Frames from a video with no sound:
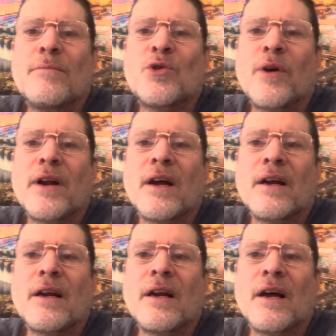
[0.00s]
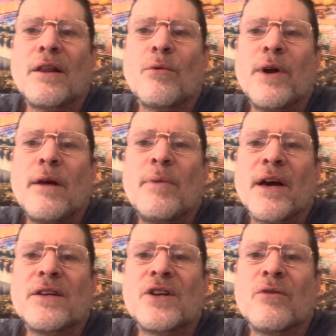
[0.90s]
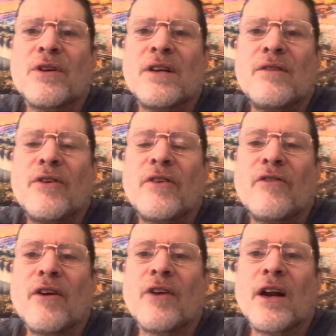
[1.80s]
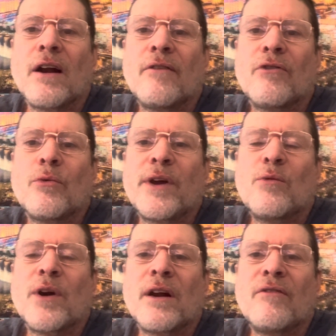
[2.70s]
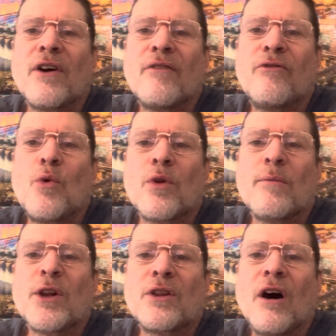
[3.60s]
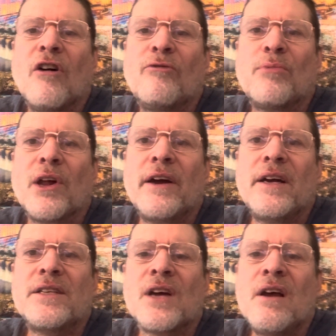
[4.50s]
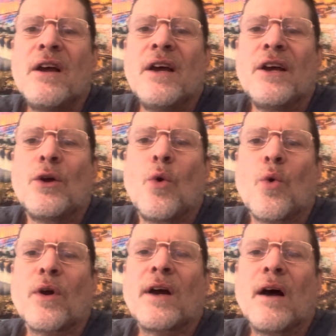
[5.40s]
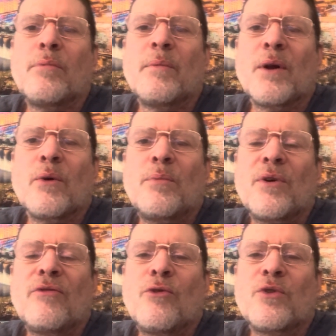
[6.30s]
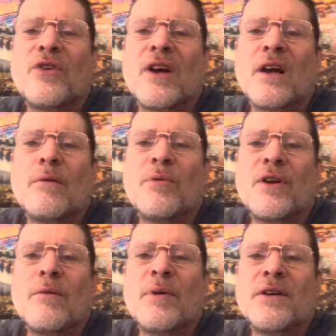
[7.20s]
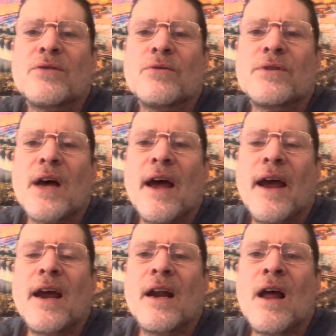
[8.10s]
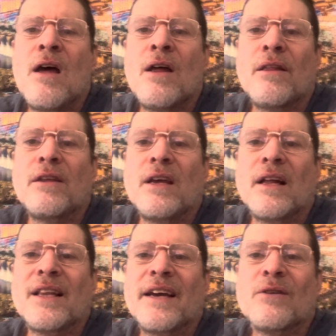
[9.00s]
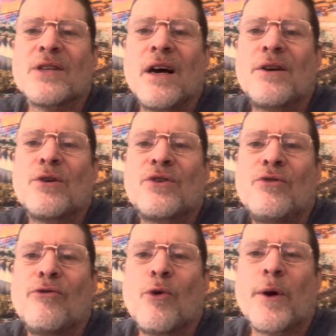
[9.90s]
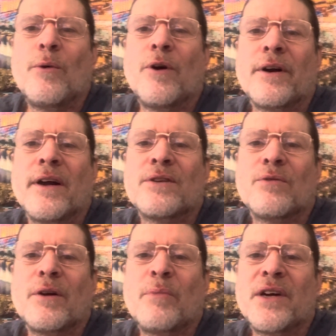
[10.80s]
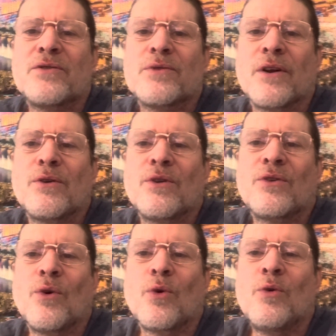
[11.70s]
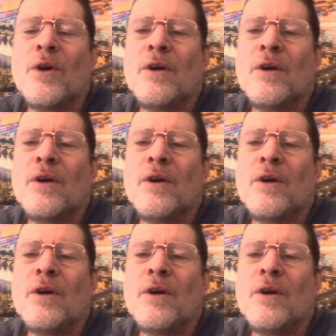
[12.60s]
Twenty nine ninety nine three day package guaranteed, fifty five ninety nine for the week, one ninety five for the month of plays. Your complimentary play for today going to play the Pacers and the Lakers under two forty one. That's right, Pacers under the total.